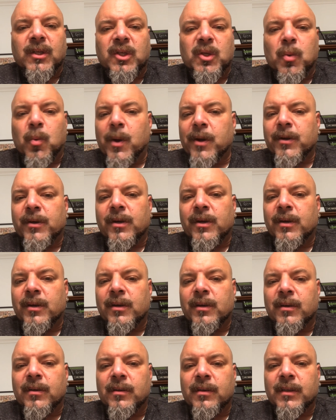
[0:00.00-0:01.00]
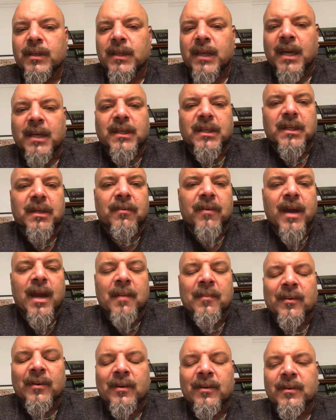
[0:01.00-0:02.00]
Twitterers,
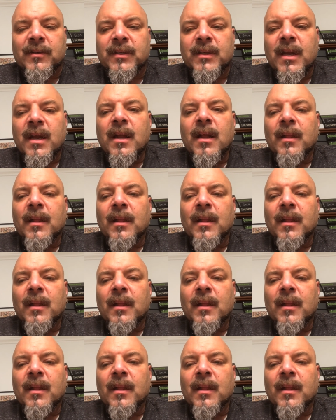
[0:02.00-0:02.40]
Instagrammers,